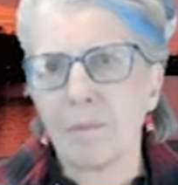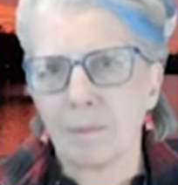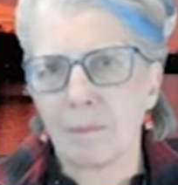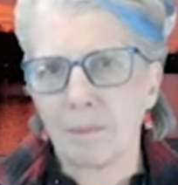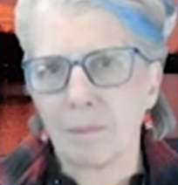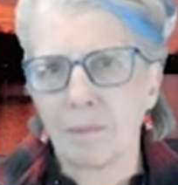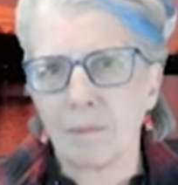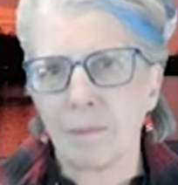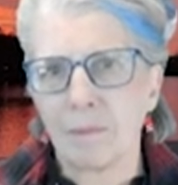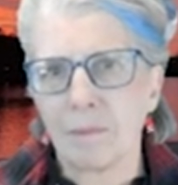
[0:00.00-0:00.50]

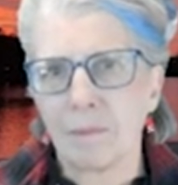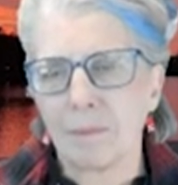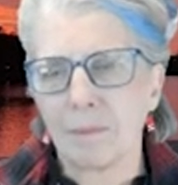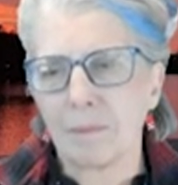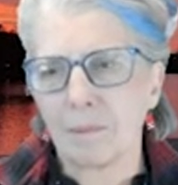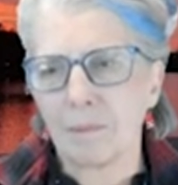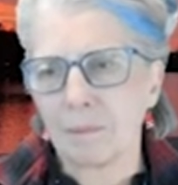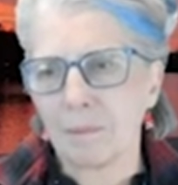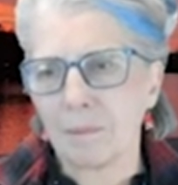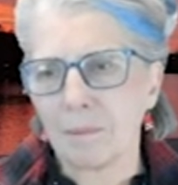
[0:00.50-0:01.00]

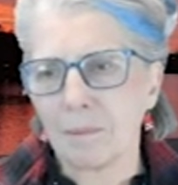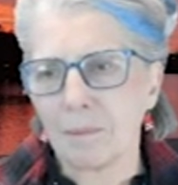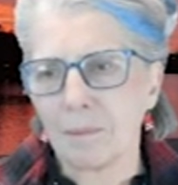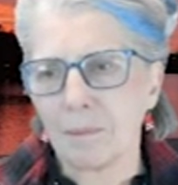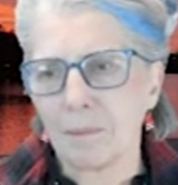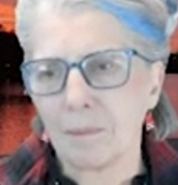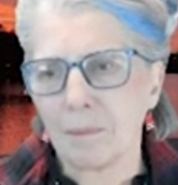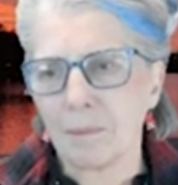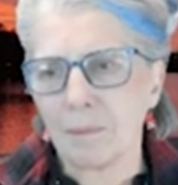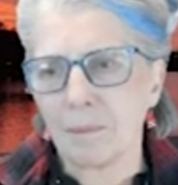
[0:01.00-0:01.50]

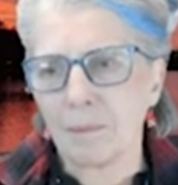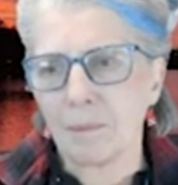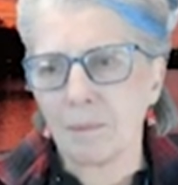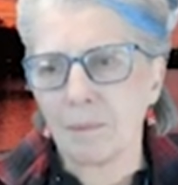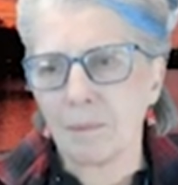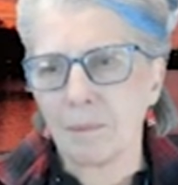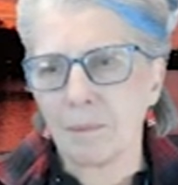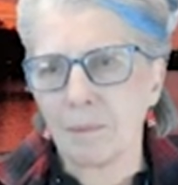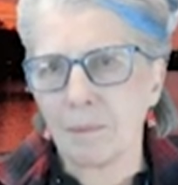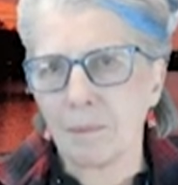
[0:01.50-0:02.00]

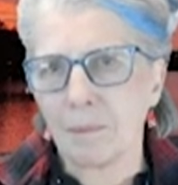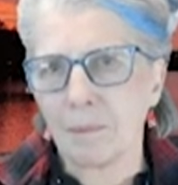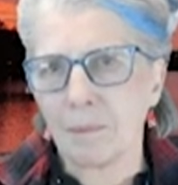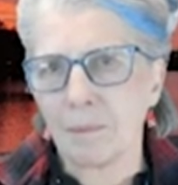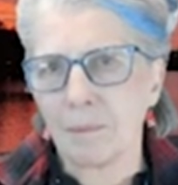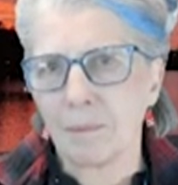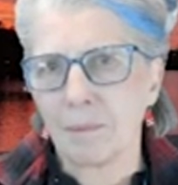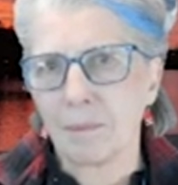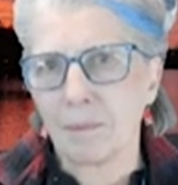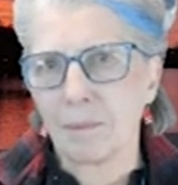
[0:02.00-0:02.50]

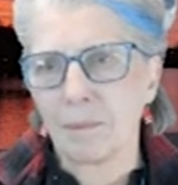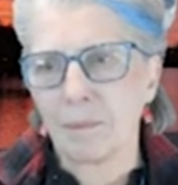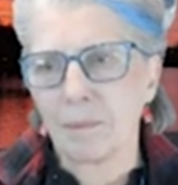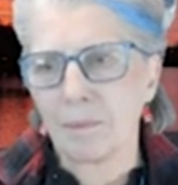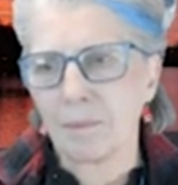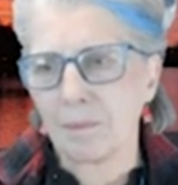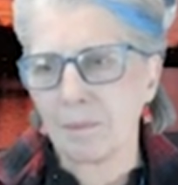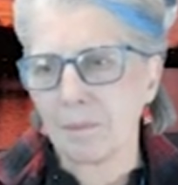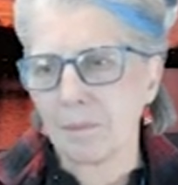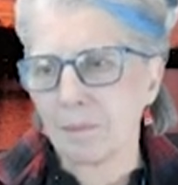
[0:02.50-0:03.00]

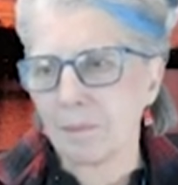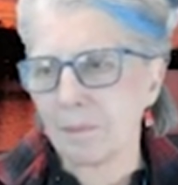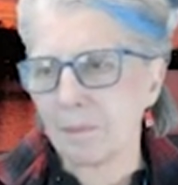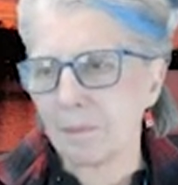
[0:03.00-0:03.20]
(silent)